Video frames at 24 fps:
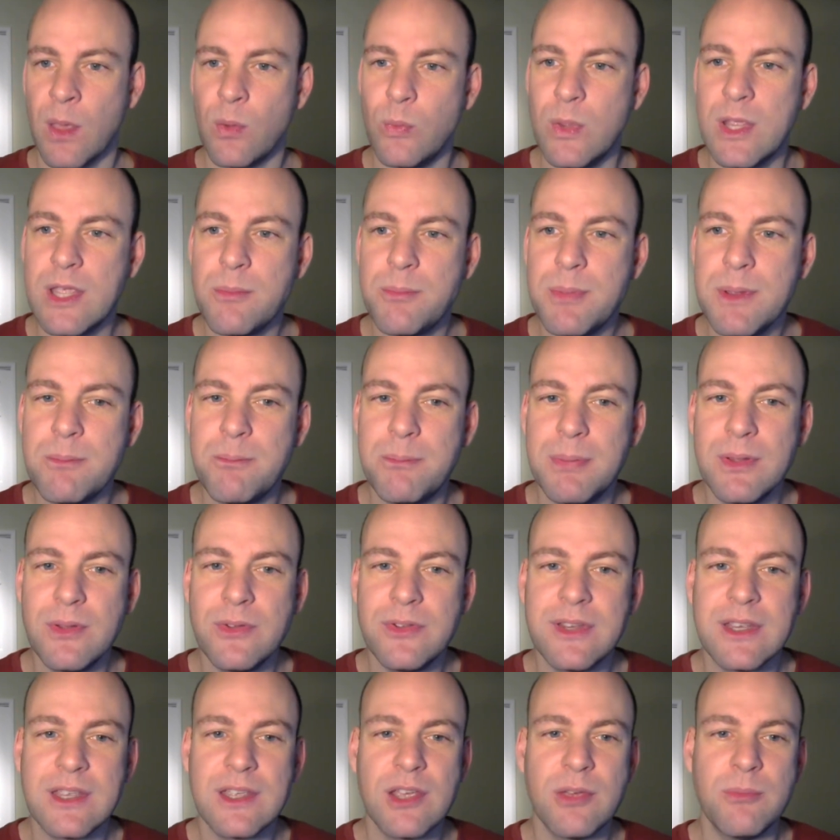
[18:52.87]
We could be
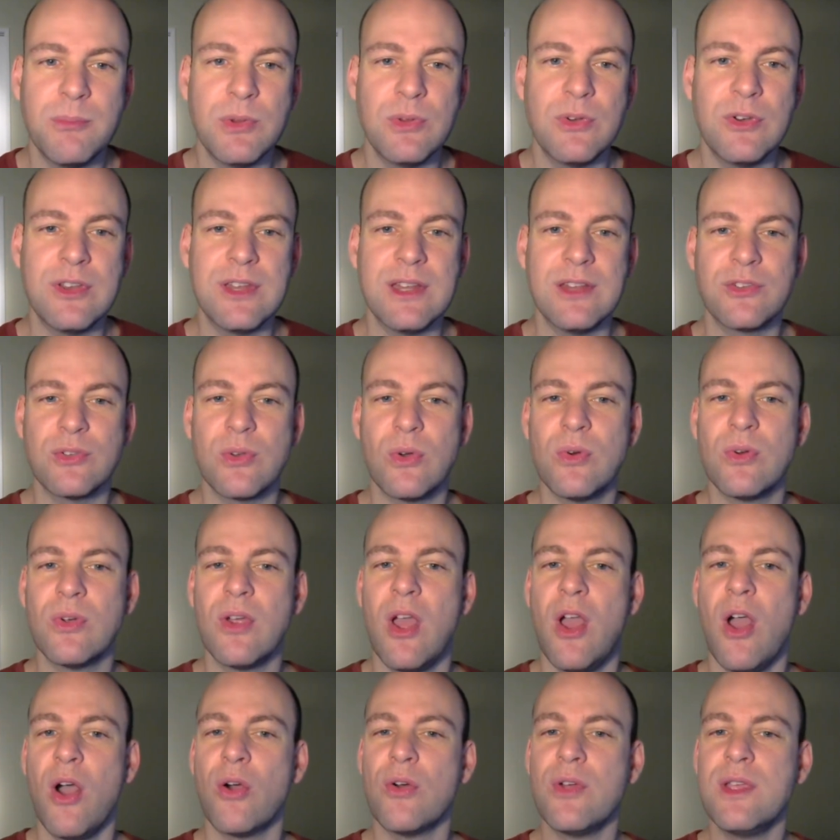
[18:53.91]
building communities or,
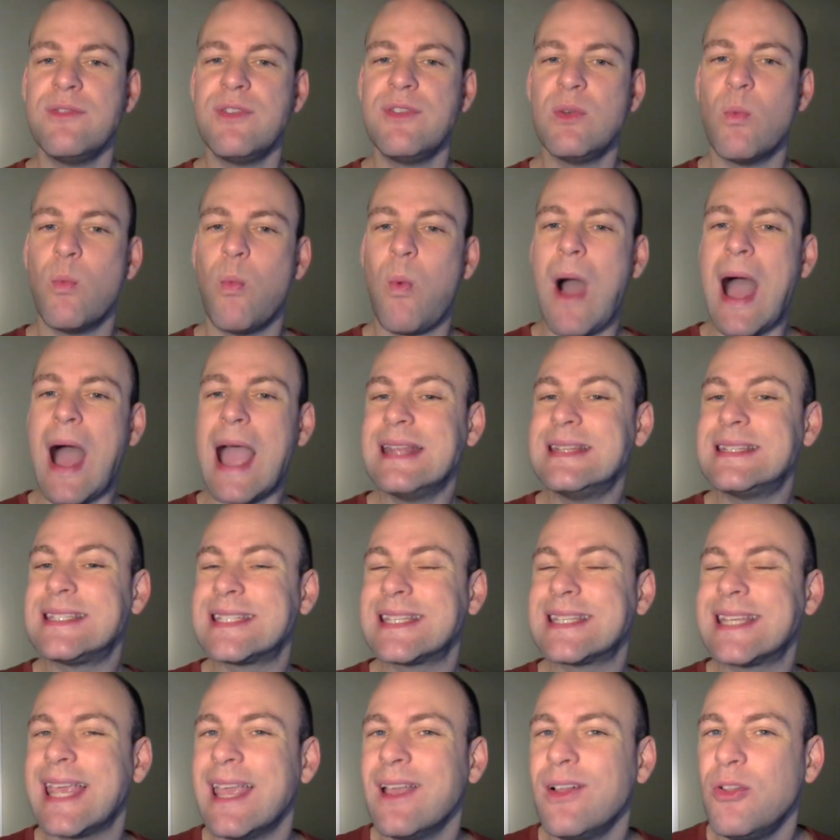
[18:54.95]
or even
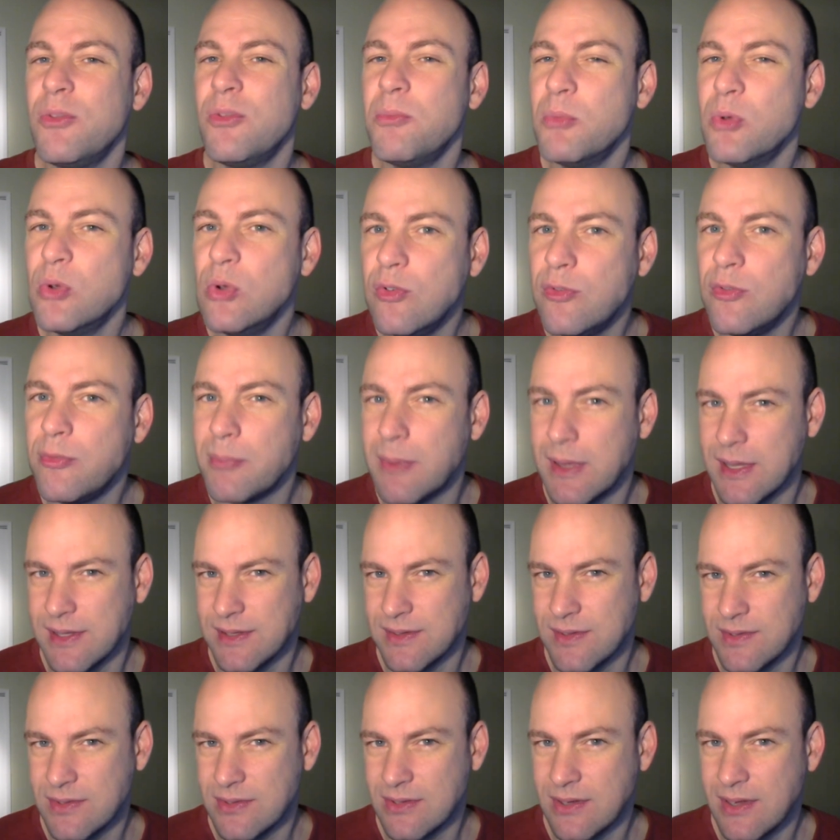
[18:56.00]
wide-scale
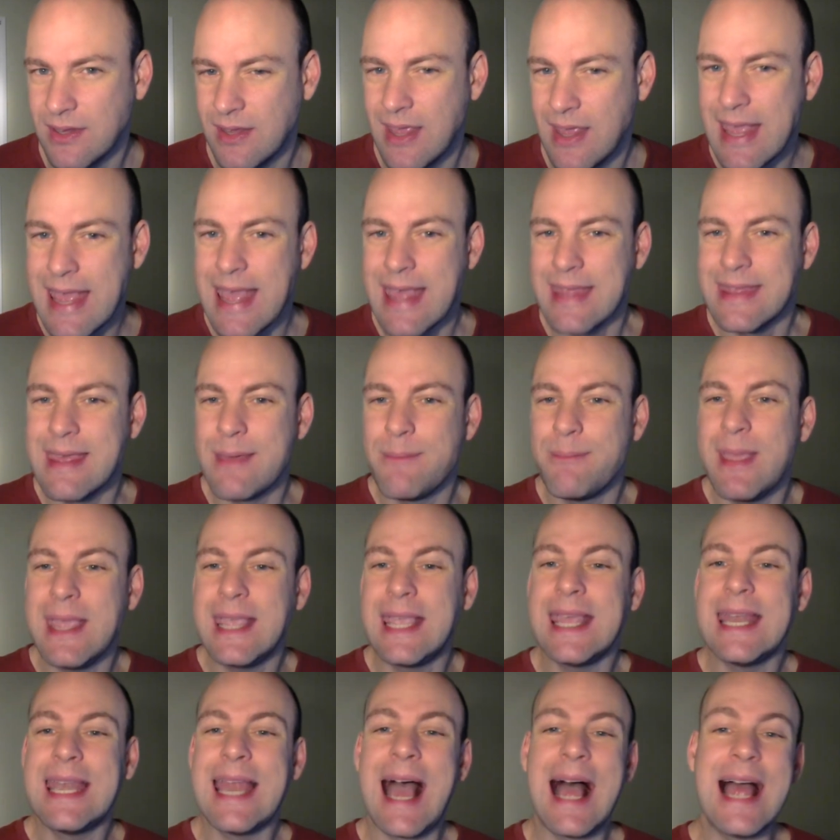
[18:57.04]
movements that make
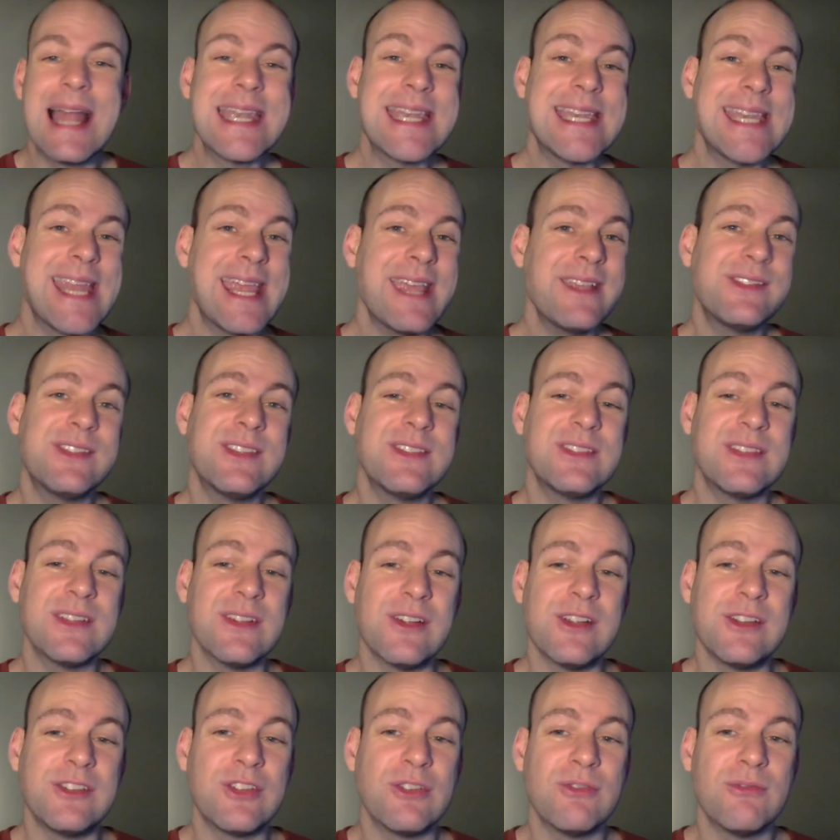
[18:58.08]
it
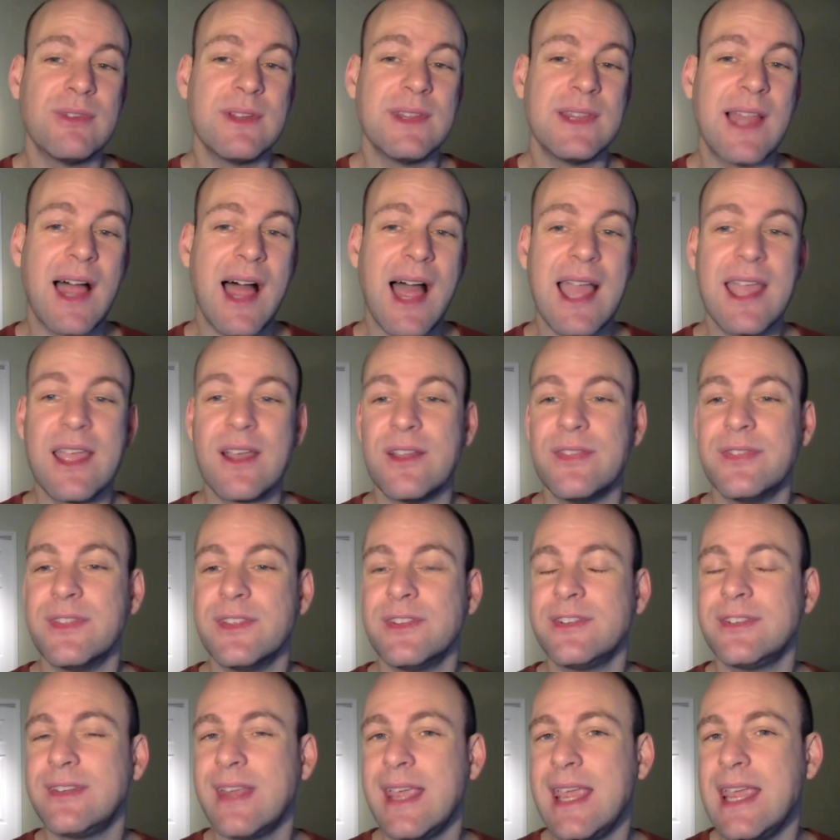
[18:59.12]
unnecessary to rely on the
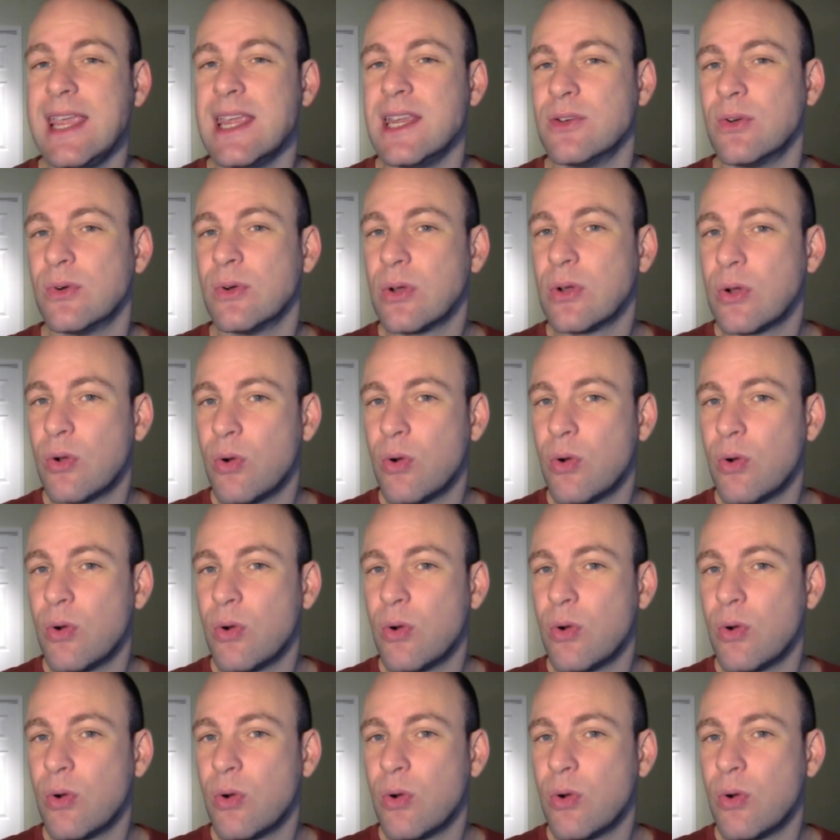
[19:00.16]
state or